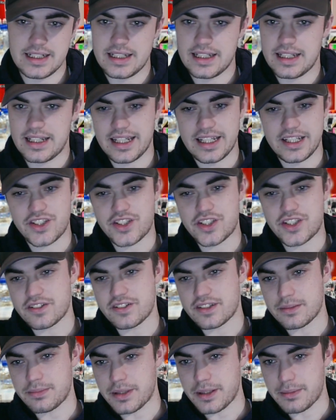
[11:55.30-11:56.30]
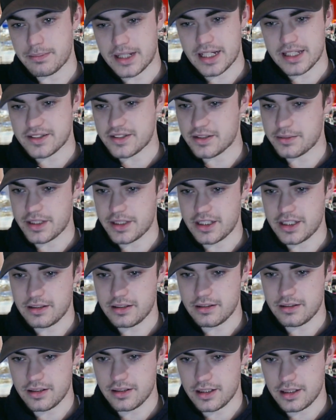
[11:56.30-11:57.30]
it's just a bit mad to me.
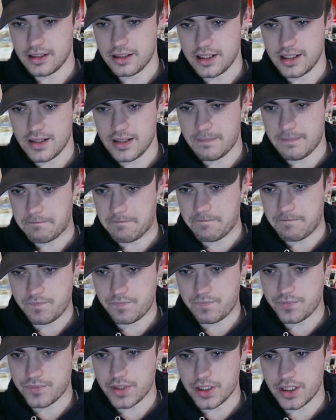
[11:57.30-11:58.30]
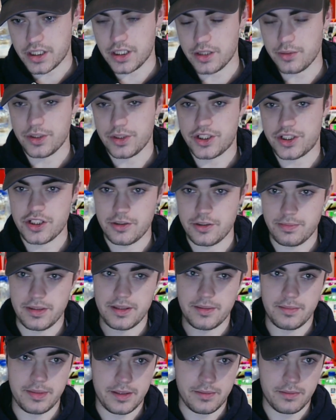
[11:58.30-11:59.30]
We should have been a
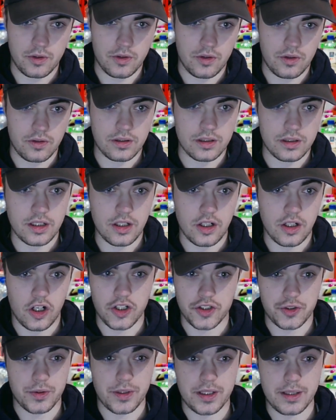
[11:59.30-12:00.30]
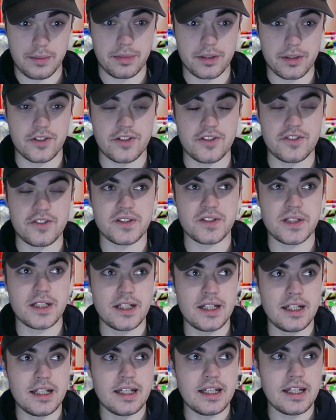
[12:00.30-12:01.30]
bit more harsher on him because
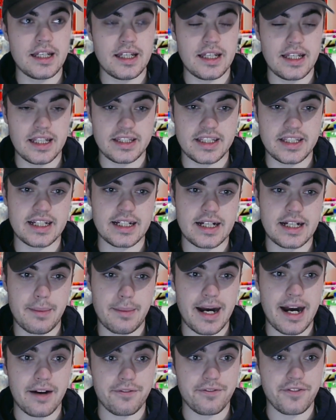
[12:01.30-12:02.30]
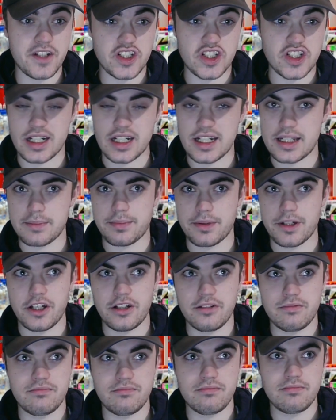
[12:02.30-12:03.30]
it come out officially, but
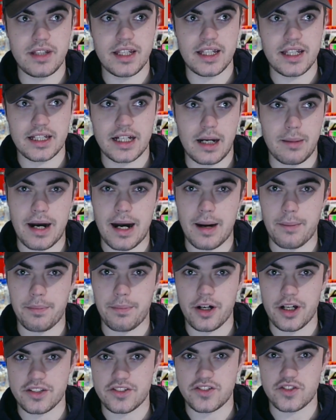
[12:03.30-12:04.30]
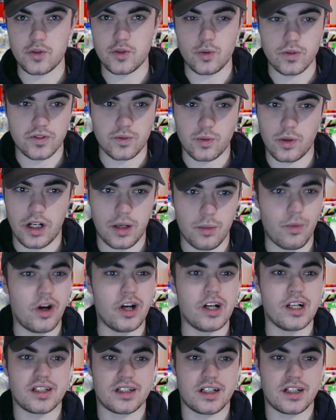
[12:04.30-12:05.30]
it come out by a source quite a
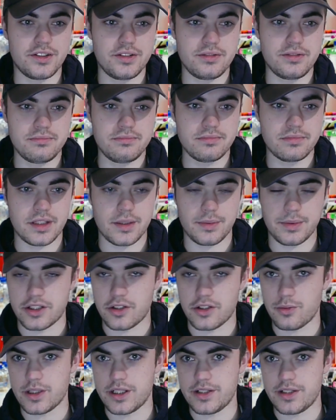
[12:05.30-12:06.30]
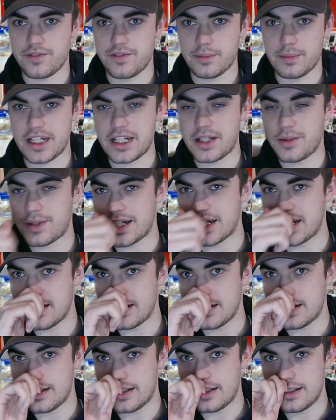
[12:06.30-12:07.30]
while ago that we got rid of him anyway.
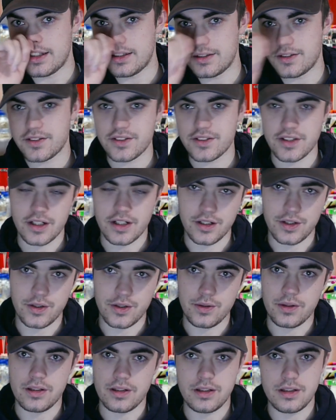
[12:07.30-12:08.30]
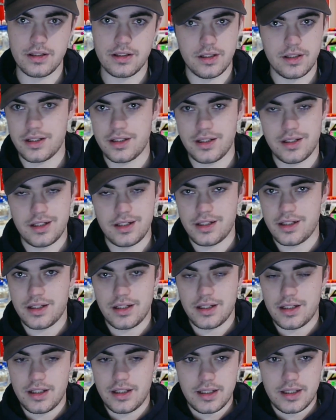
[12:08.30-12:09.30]
So
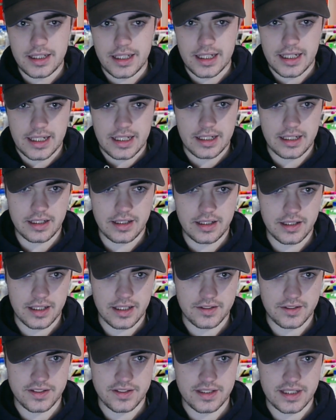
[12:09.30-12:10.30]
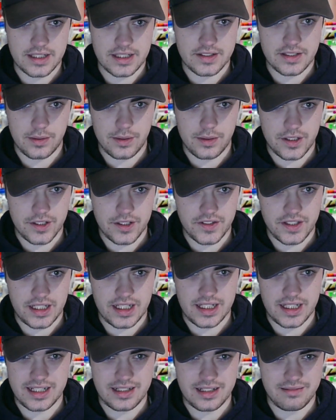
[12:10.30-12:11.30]
yeah, that's how I see
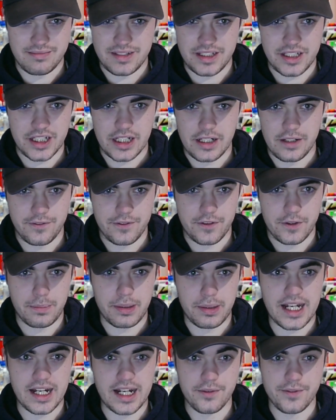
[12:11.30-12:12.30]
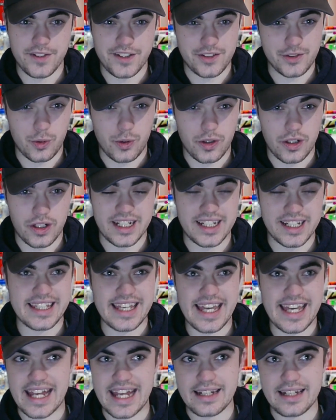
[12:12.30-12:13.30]
it. And for a player of his quality,
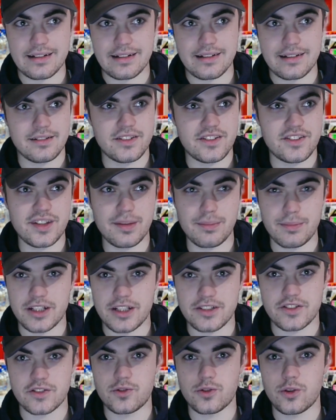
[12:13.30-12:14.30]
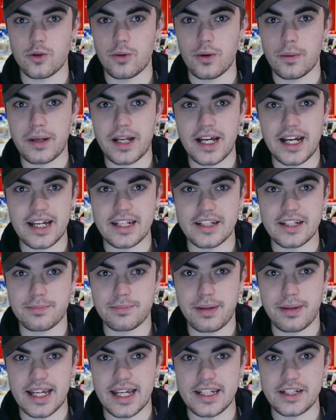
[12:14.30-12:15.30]
again, similar to Krul, a player that's
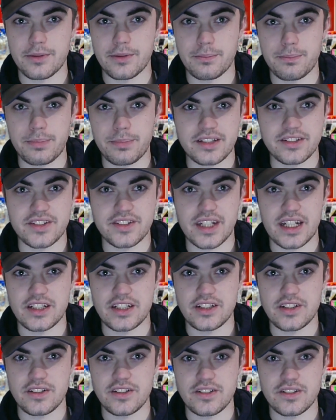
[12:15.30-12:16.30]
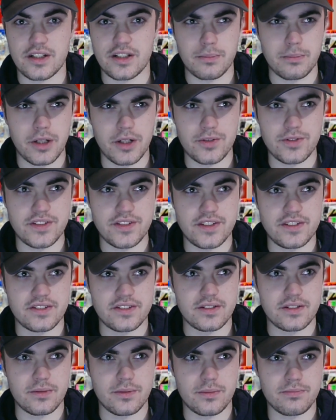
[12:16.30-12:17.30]
played on big stages. Moses,
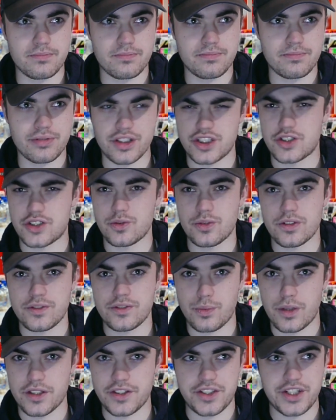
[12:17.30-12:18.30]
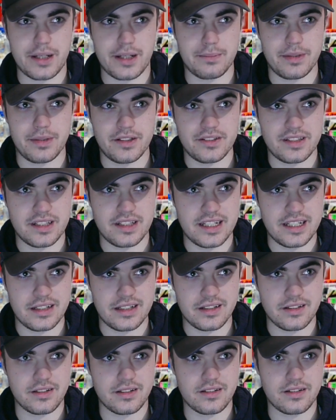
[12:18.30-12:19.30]
pretty sure he's won Champions
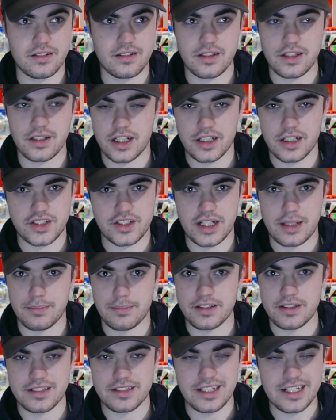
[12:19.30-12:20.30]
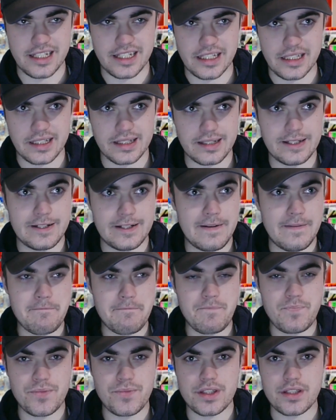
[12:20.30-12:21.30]
League. Champions League.
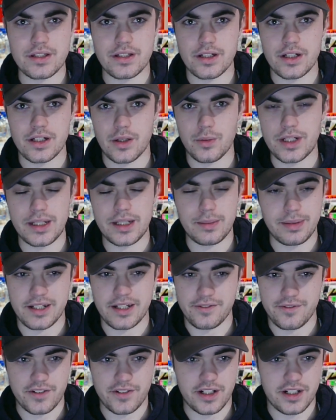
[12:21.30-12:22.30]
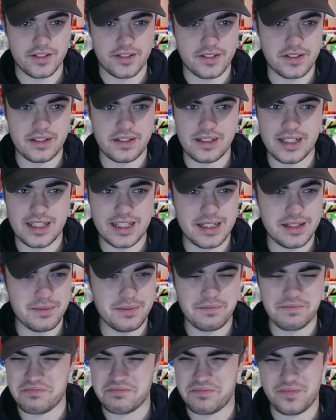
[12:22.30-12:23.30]
When he played for us,
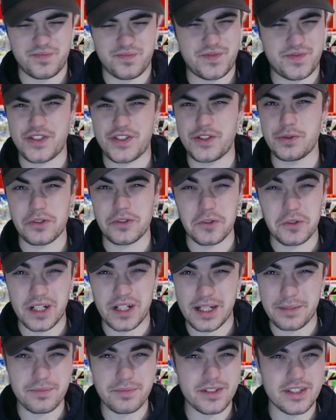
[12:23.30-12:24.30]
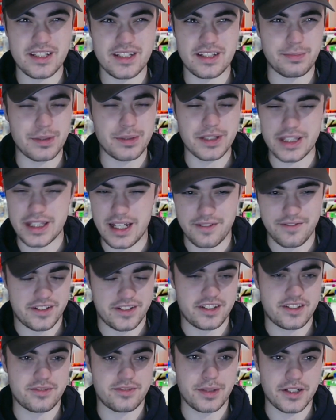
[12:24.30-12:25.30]
few good glimpses, but
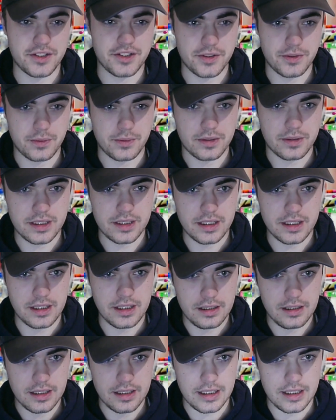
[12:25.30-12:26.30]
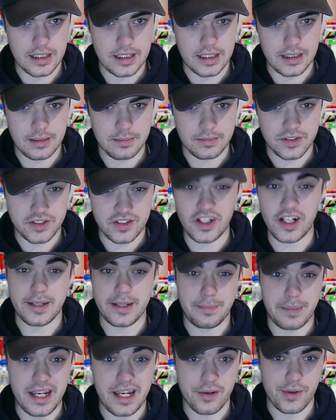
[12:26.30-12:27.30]
nothing special. Slightly
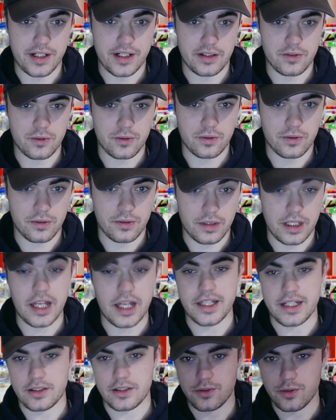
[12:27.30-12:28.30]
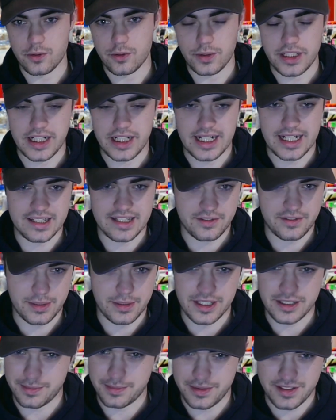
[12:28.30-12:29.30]
better than Krul in that
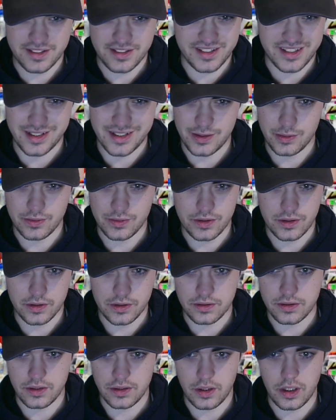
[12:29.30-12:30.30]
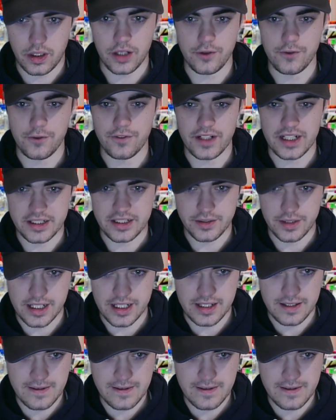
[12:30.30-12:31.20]
aspect, but still not overly great.